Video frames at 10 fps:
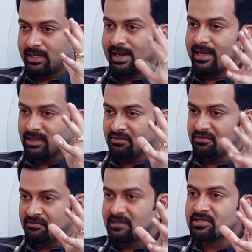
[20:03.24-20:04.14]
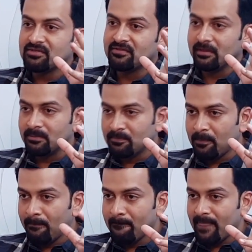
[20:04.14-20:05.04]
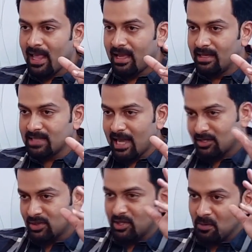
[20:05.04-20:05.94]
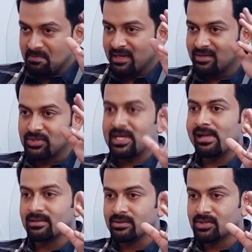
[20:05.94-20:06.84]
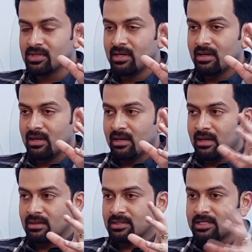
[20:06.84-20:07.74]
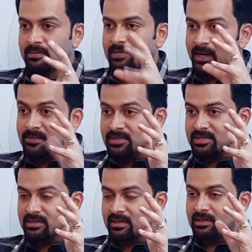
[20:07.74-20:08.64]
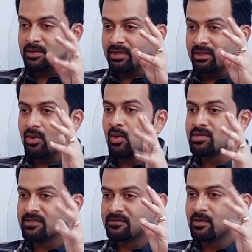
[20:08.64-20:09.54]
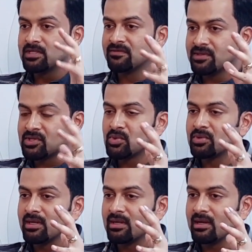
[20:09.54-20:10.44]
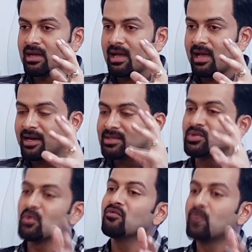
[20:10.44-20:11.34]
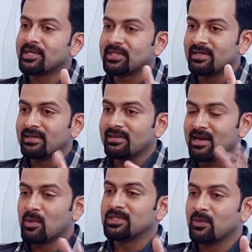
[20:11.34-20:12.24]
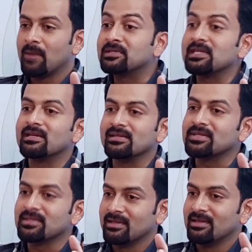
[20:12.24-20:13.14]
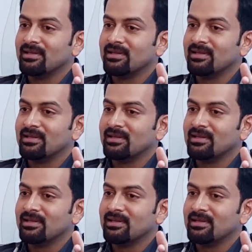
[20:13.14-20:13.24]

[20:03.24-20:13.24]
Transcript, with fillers: length of a feature film, right, is actually your biggest challenge. Right. Sometimes during the course of Lucifer's shooting, I had so wished that it was a web series. Oh, really?